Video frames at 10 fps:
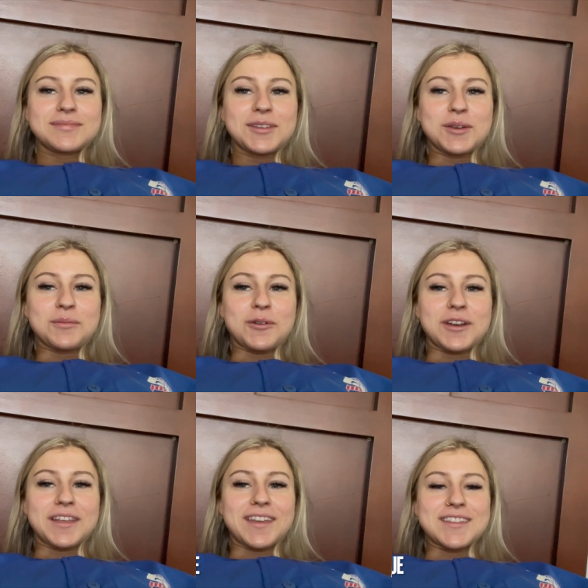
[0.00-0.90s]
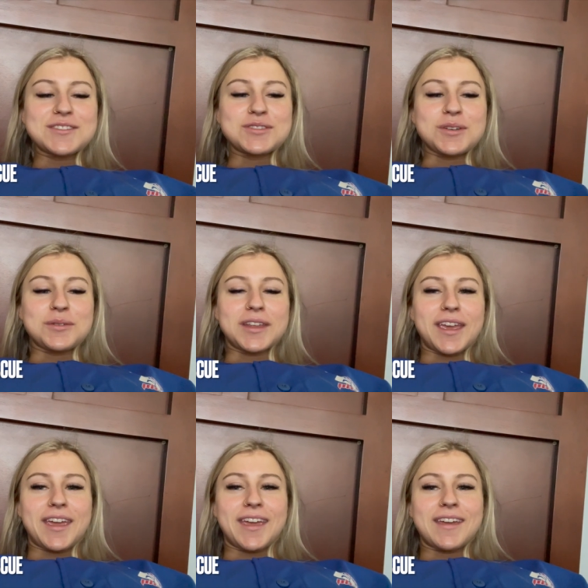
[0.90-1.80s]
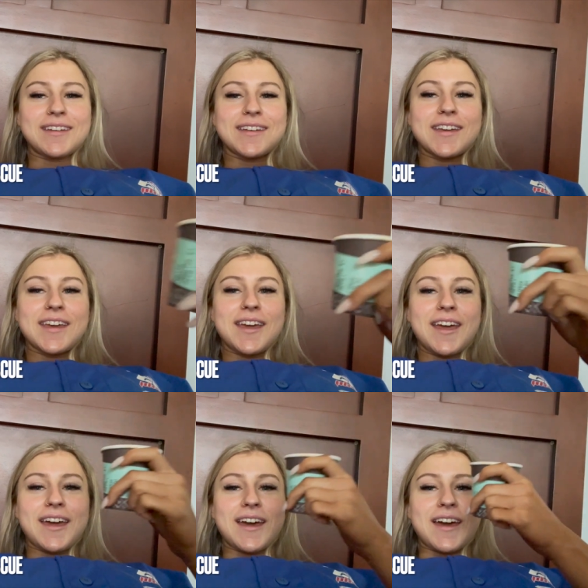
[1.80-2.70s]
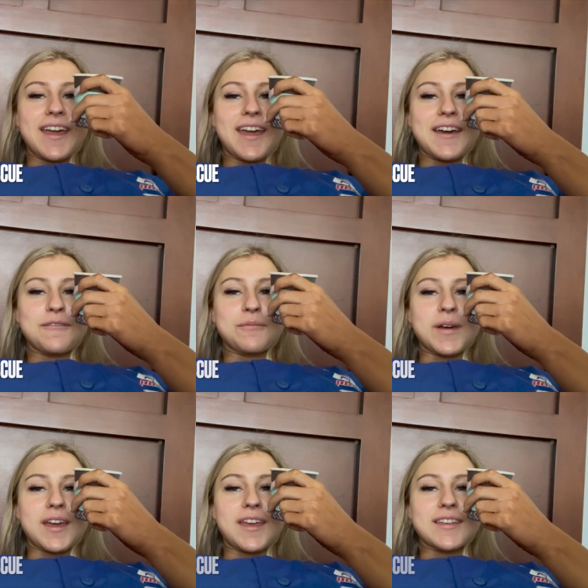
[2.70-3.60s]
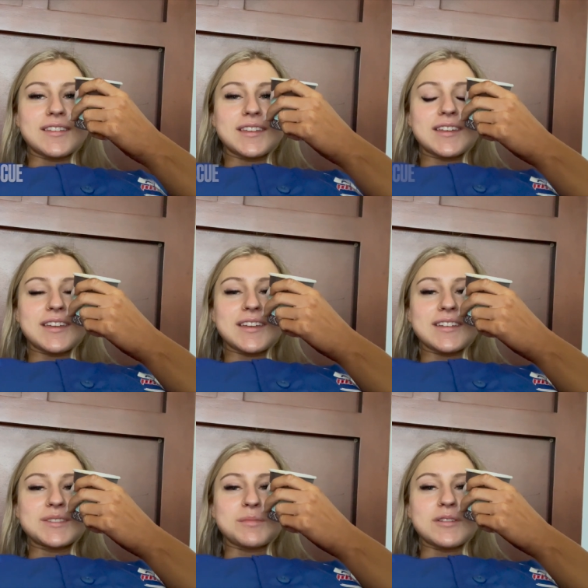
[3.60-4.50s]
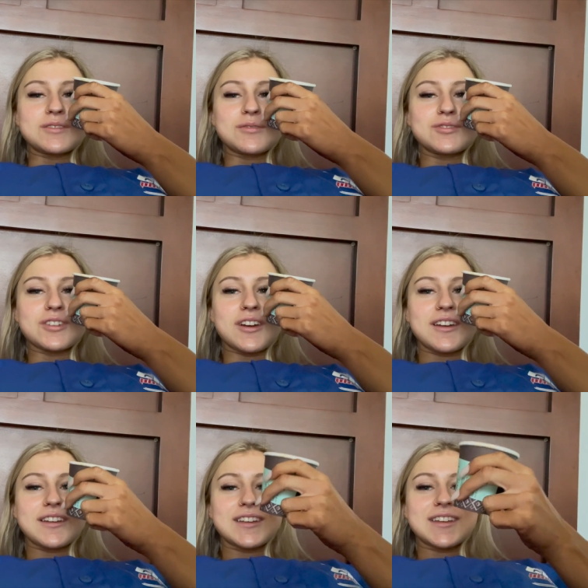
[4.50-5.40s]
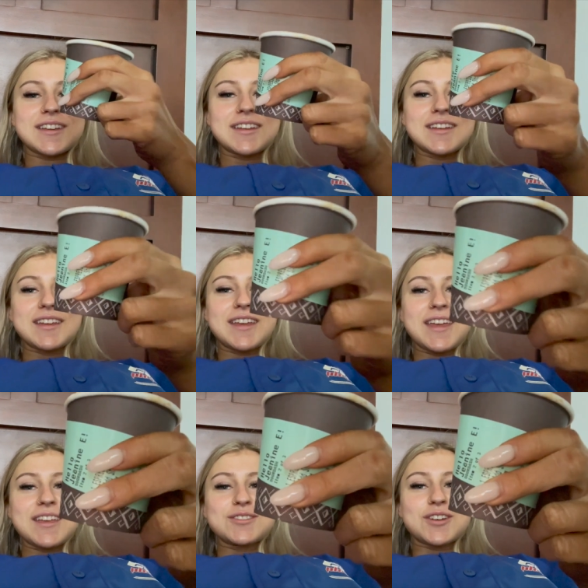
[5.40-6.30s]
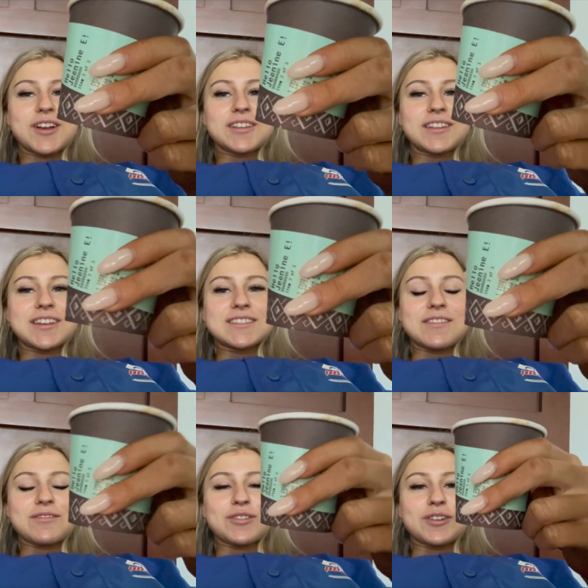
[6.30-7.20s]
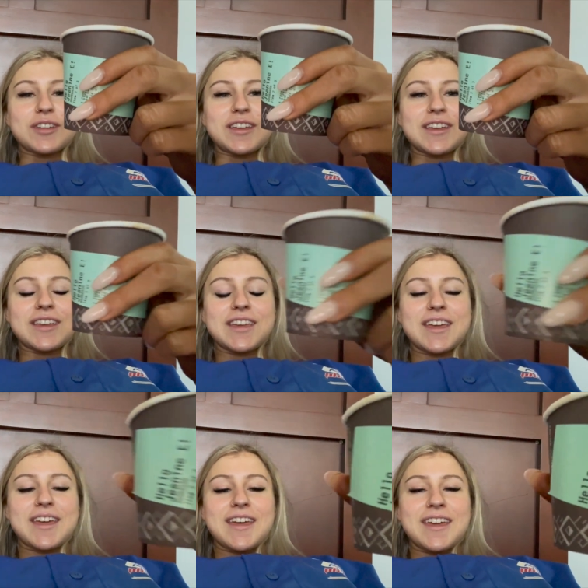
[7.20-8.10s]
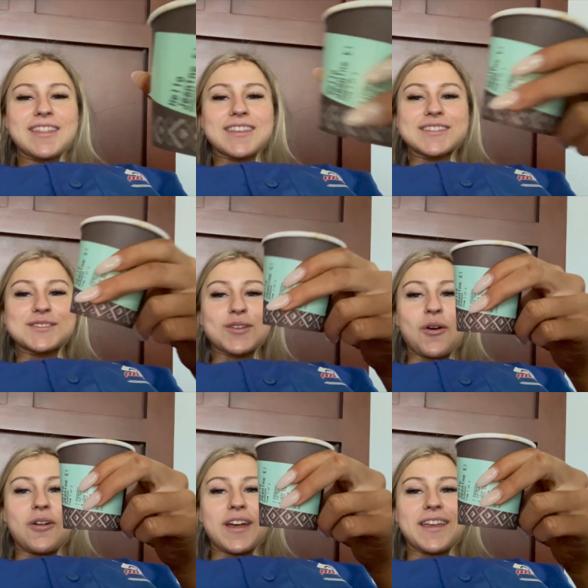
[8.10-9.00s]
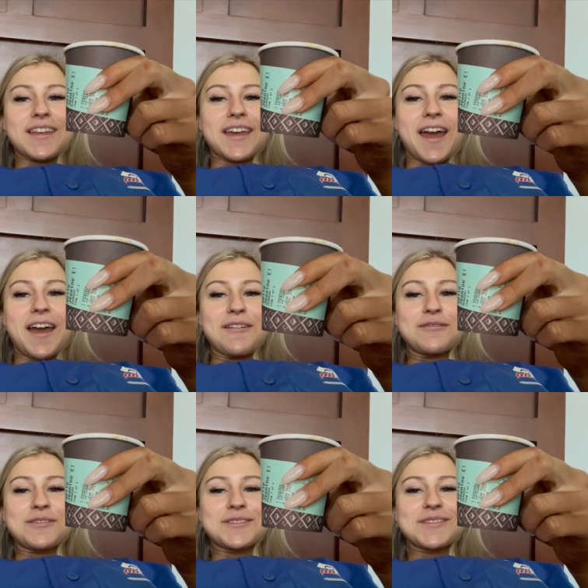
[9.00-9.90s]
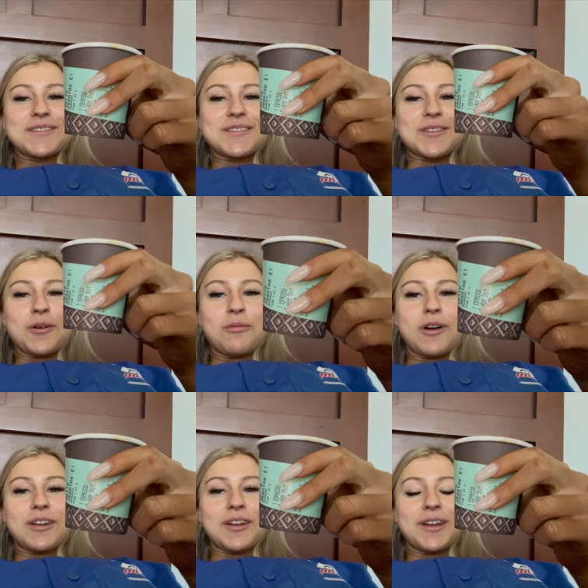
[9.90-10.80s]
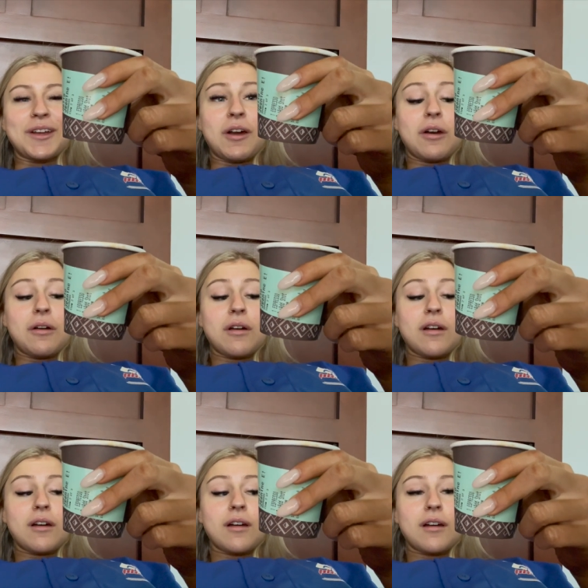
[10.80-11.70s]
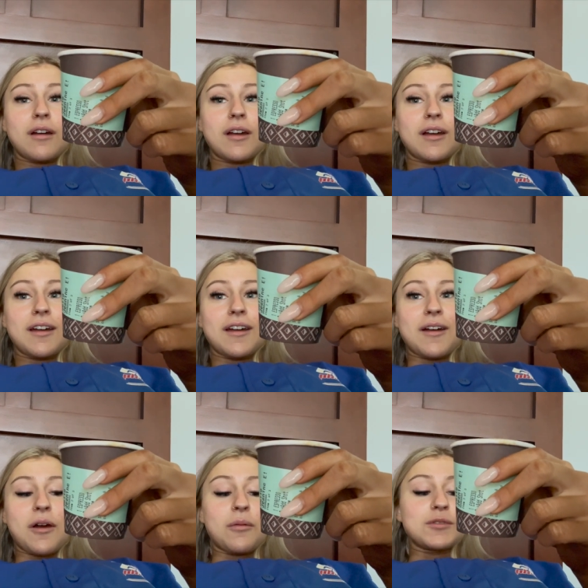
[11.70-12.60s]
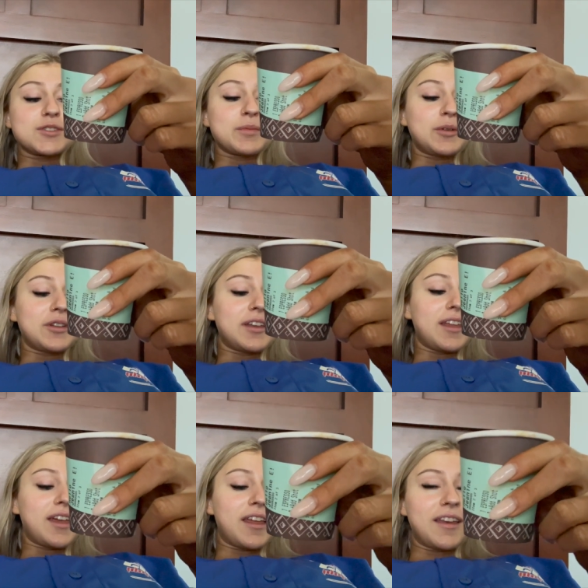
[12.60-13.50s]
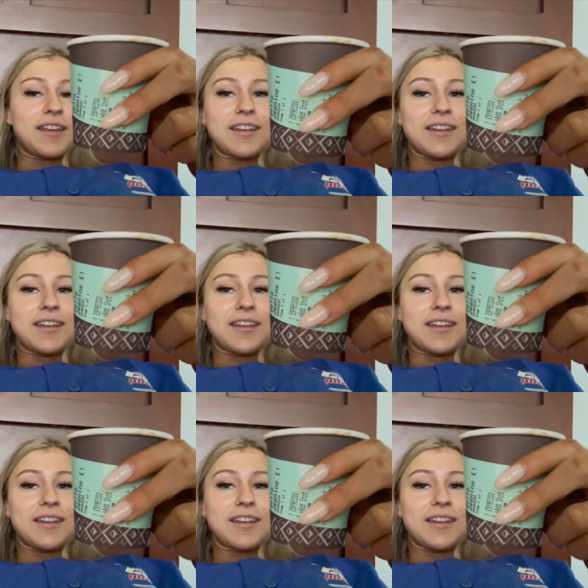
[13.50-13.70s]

Good morning, it's show day. I have my espresso shot. It's currently 7:30. This is all I could have. No water. Almost spilled it again.